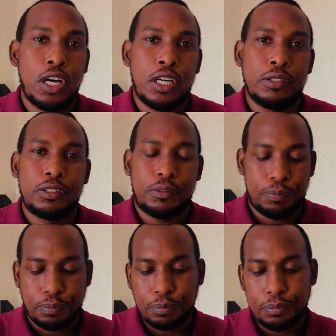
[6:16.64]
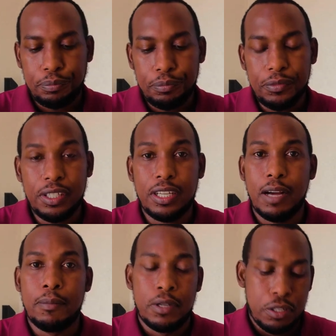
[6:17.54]
And
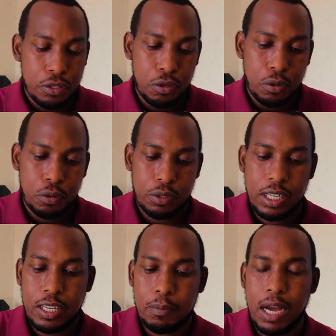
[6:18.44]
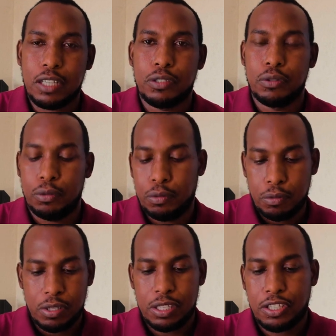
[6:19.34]
yeah, so getting back
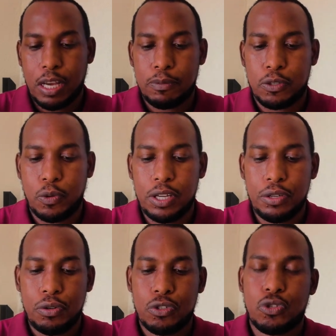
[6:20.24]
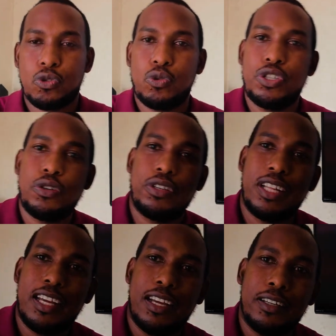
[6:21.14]
to these chaps, when you switch
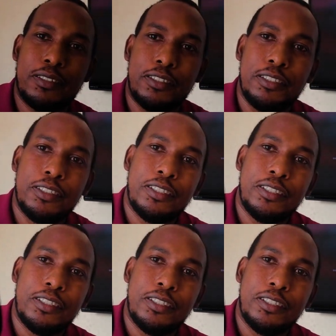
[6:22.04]
on this,